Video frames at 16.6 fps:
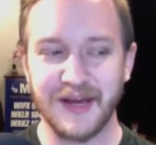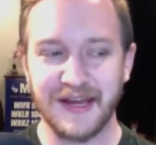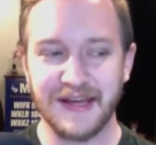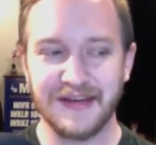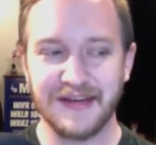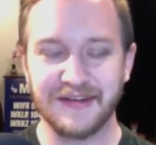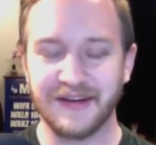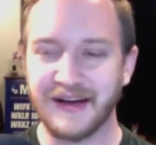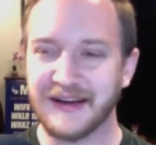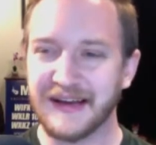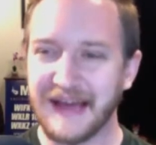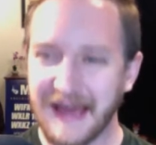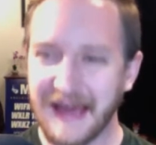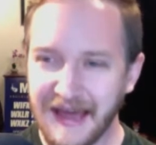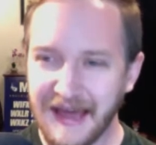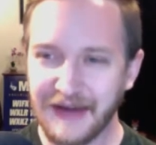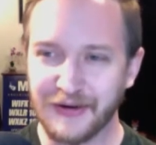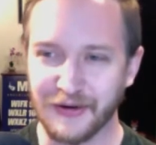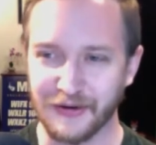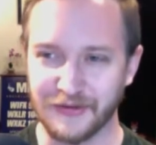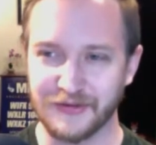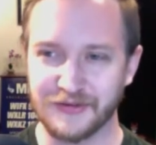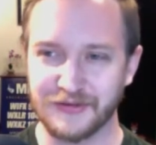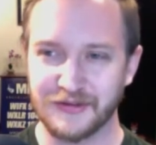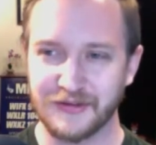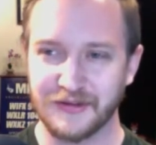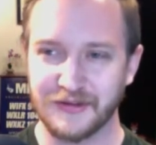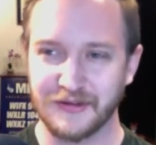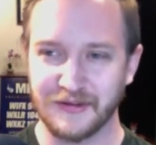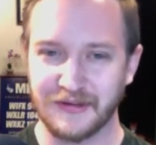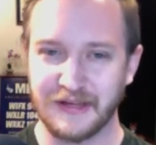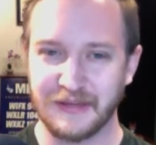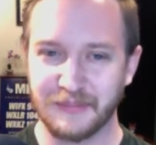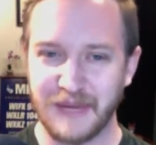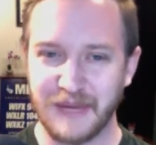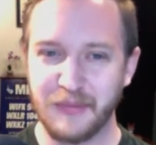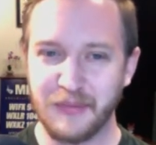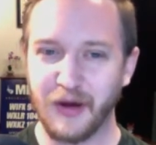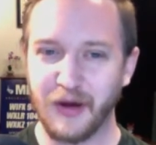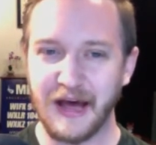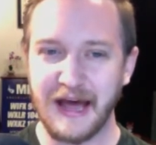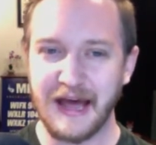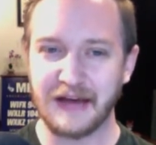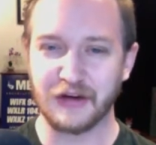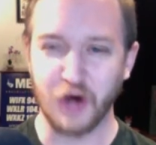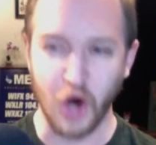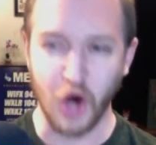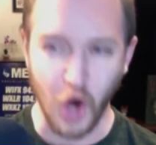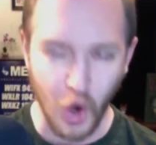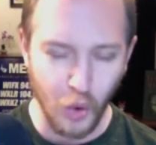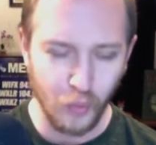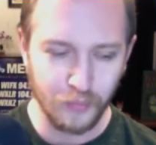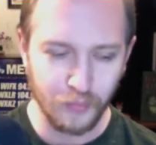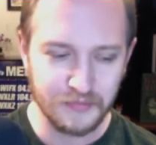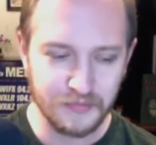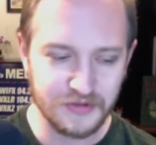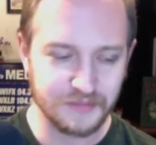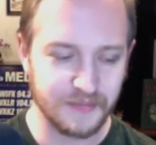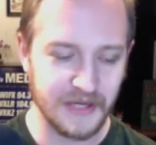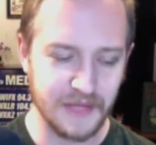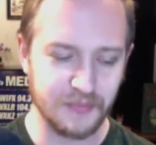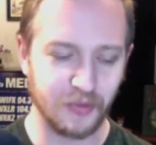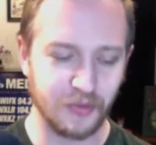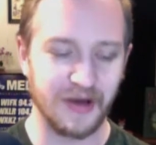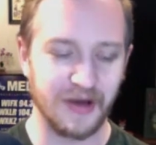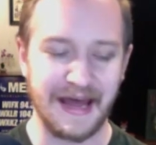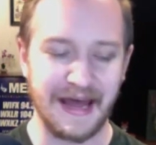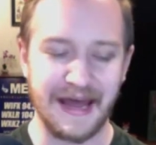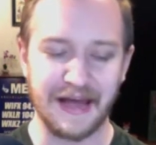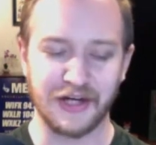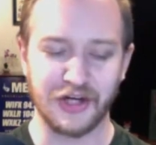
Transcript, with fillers: And like hackers, people hack homes, people hack